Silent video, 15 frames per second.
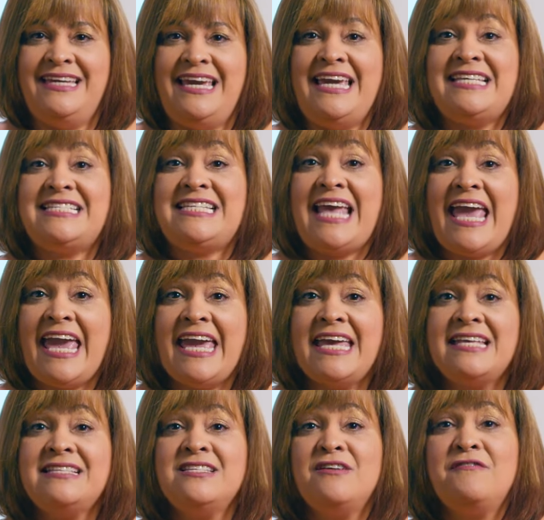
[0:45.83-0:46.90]
His
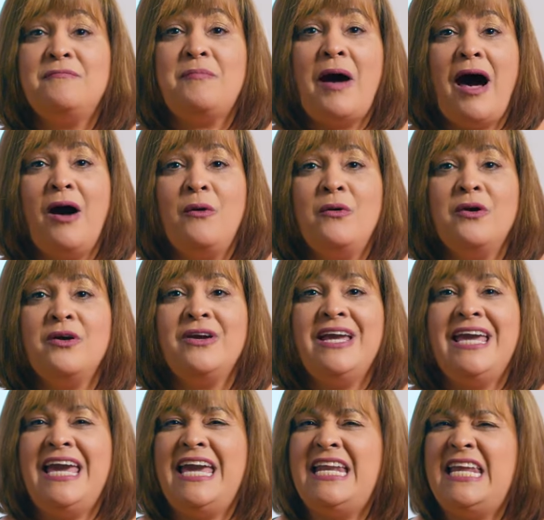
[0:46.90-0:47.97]
hand of power
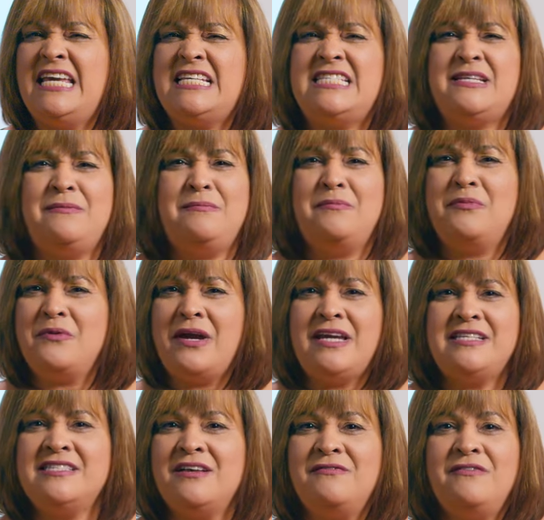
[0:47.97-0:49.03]
and his
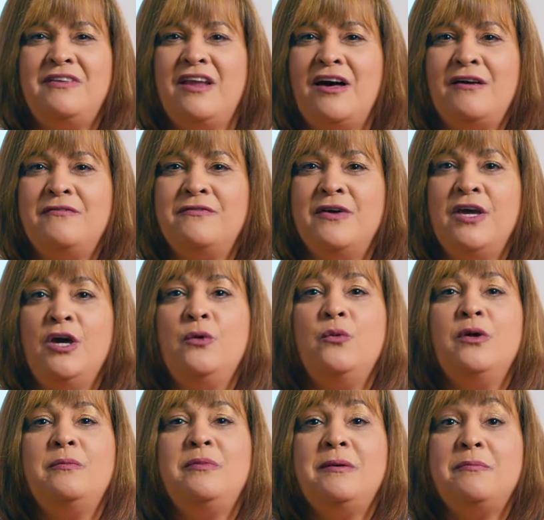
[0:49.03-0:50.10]
embrace of love
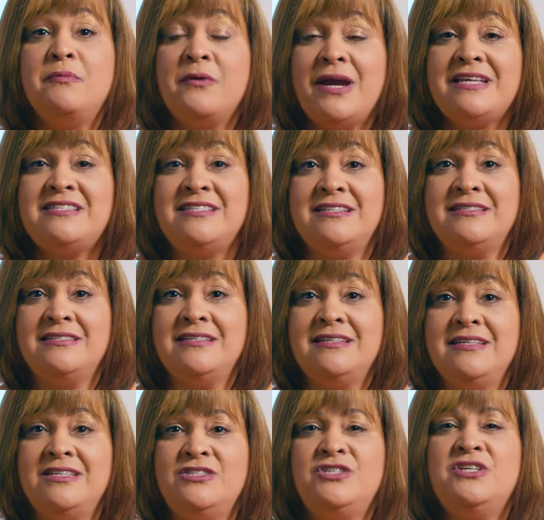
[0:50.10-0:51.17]
will be present
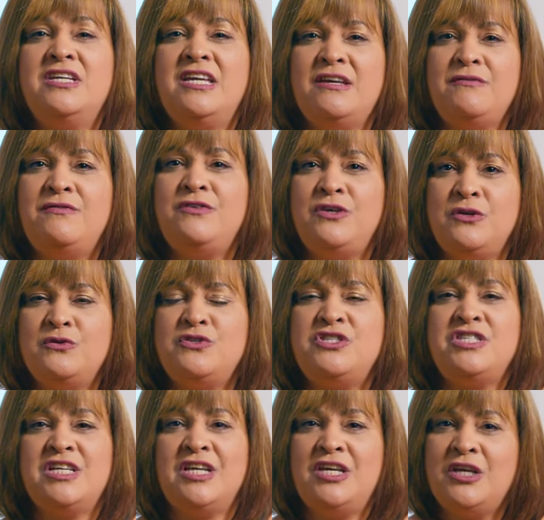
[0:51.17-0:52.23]
to give you
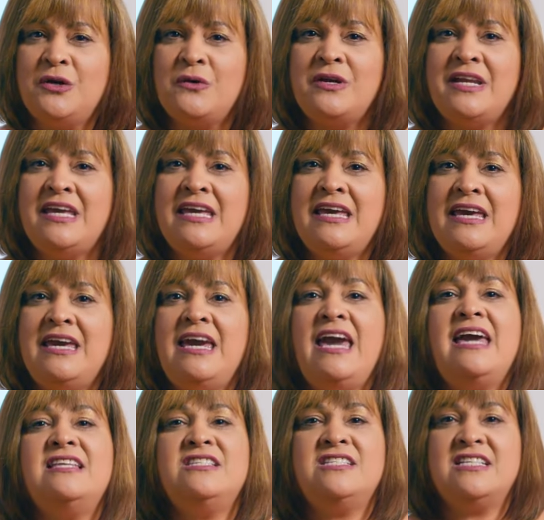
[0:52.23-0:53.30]
security
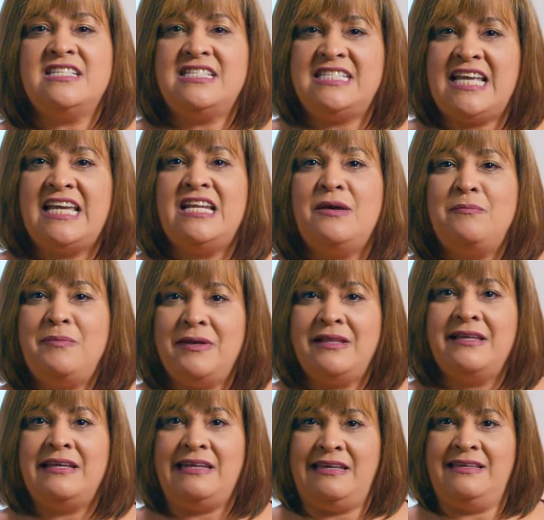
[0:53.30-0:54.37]
and
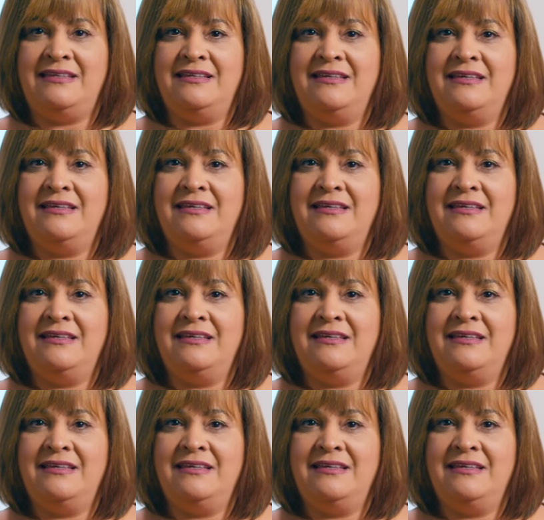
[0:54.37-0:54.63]
sustainability.